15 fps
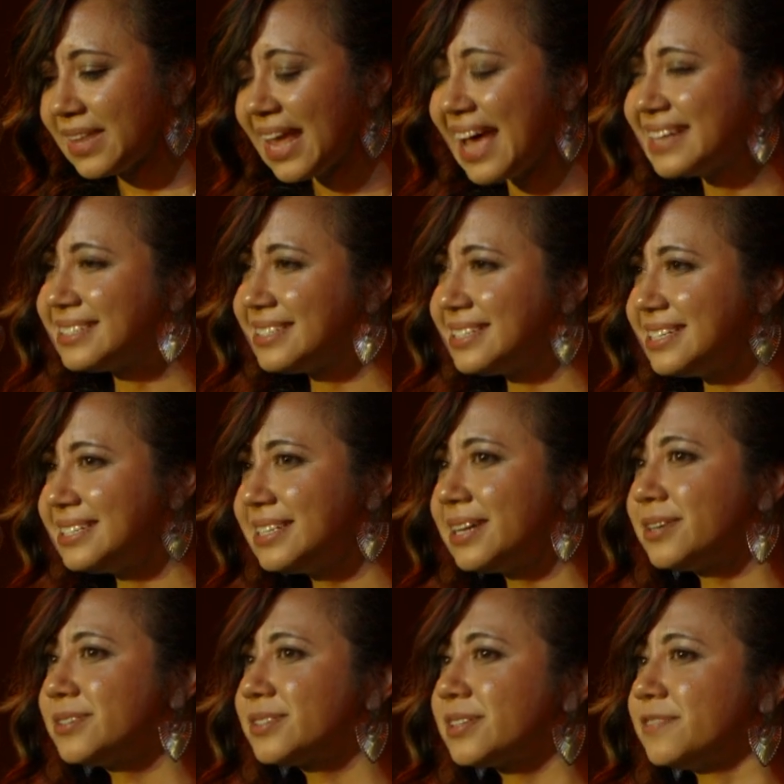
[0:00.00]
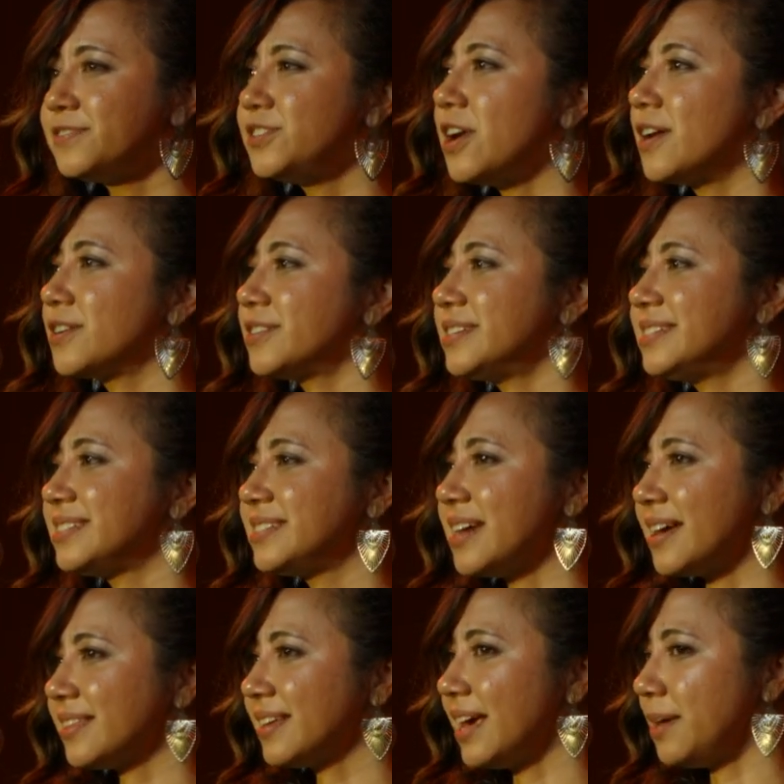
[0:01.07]
As details of Docherty's
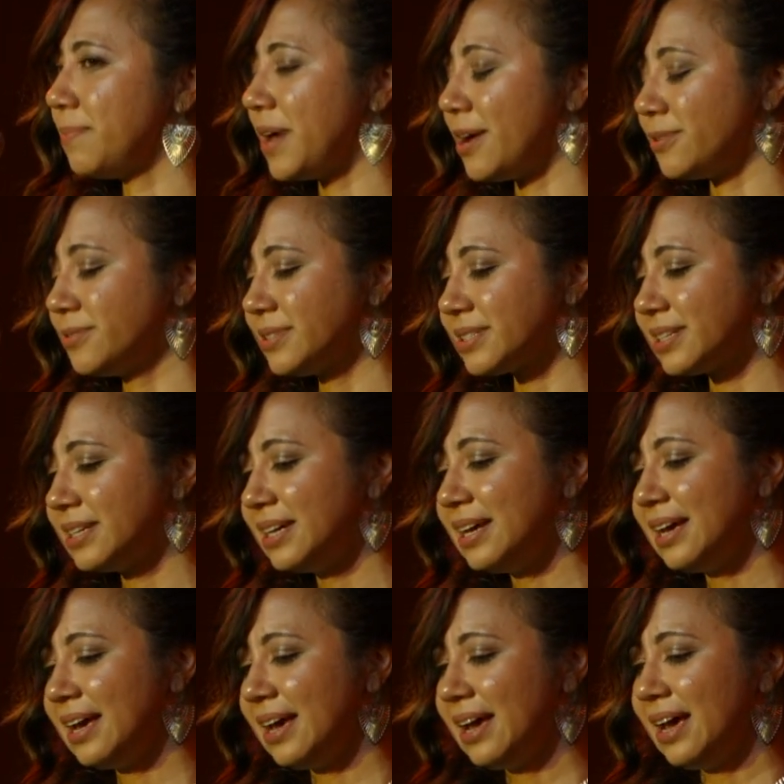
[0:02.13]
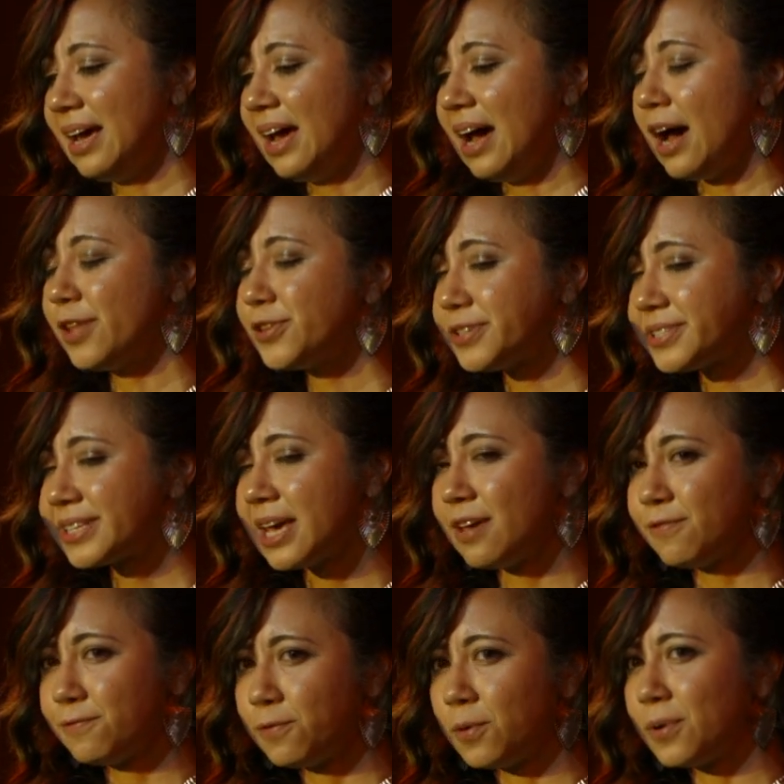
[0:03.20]
death came out, others
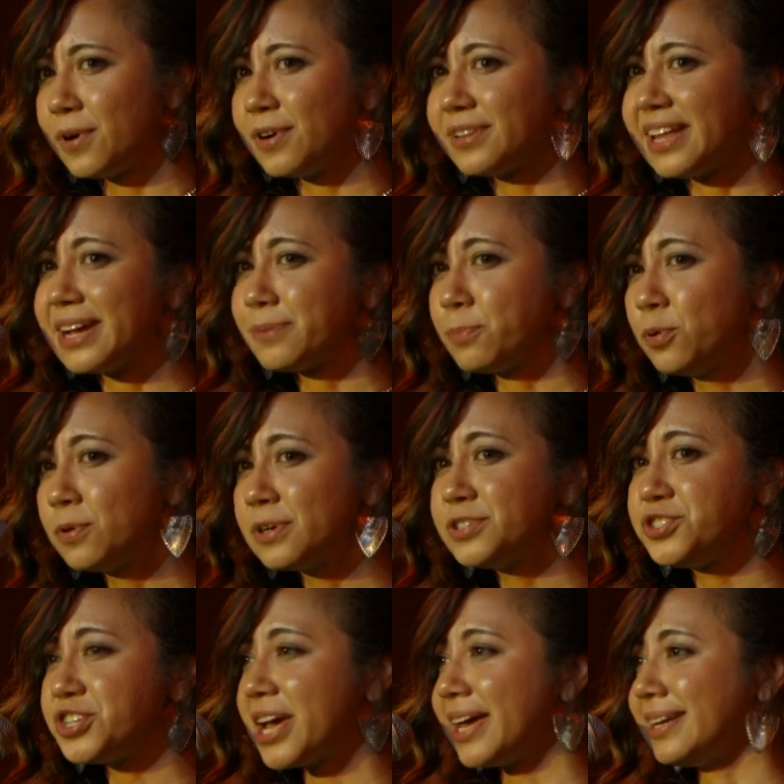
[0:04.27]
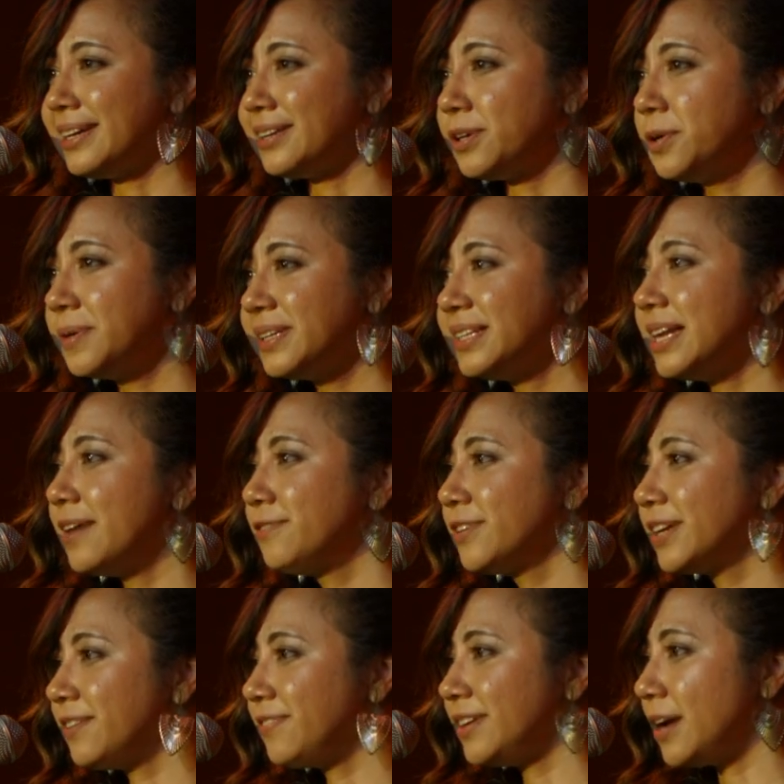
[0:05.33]
came forward, like poor Janet, who had never
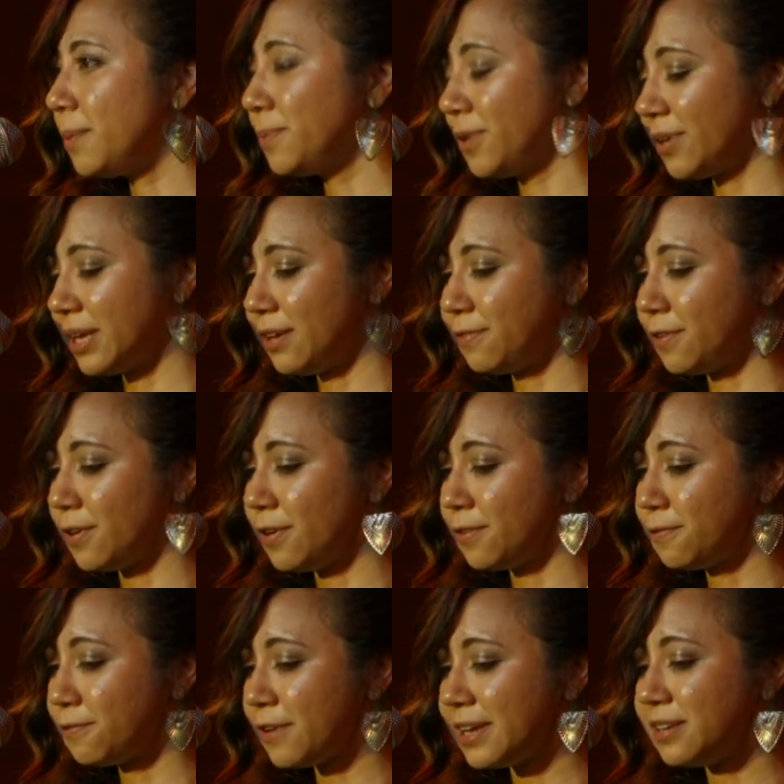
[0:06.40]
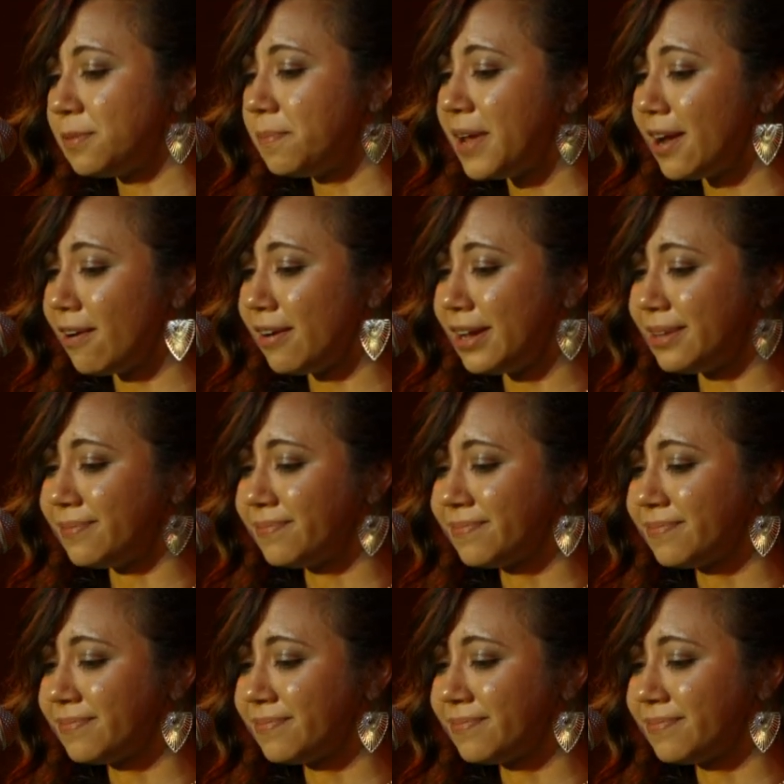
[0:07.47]
given up looking for her friend Mary.